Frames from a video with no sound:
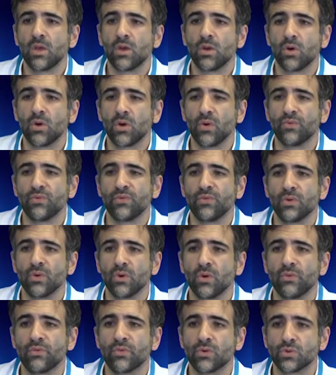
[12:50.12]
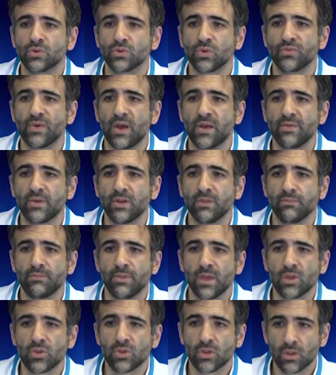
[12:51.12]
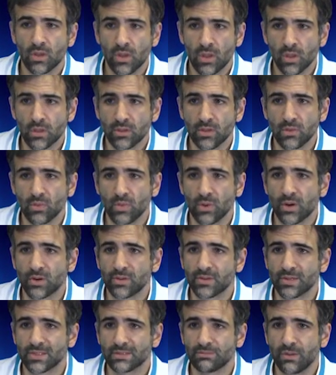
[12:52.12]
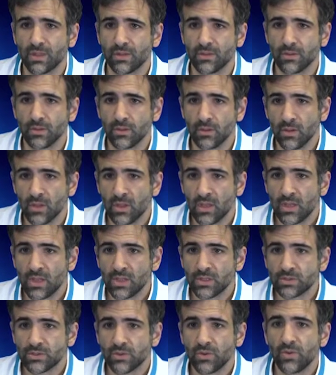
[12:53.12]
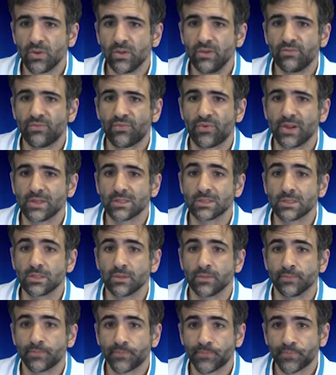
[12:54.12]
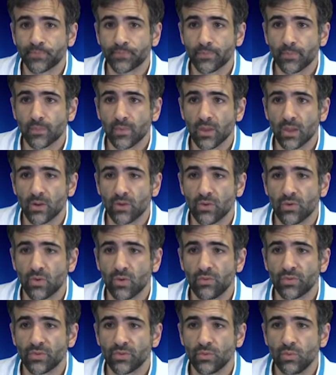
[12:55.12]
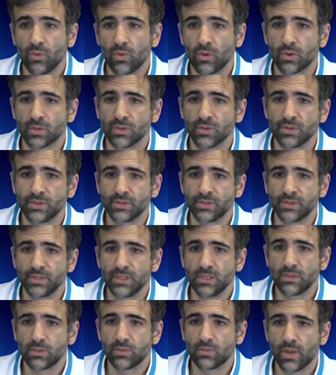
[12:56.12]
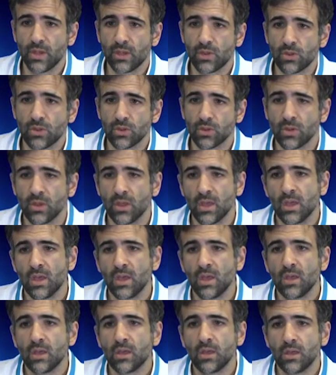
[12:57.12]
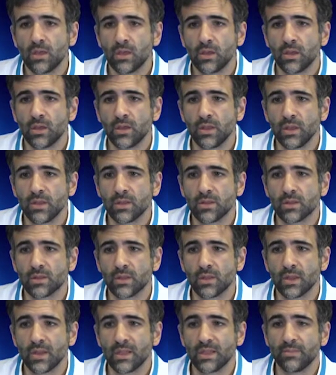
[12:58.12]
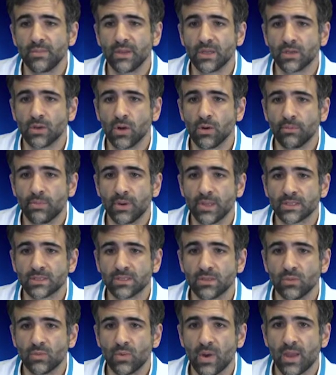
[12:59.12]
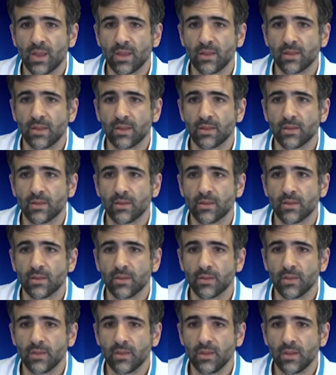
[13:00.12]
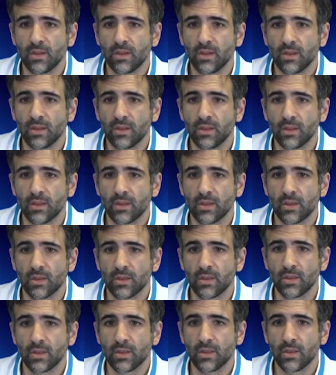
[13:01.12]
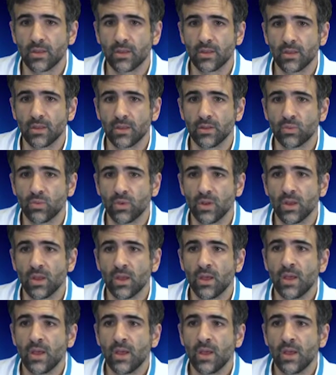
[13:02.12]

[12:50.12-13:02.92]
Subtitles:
of overall survival in patients that were transplanted. So in France and all over the world, the situation is a little bit complex in a way that it will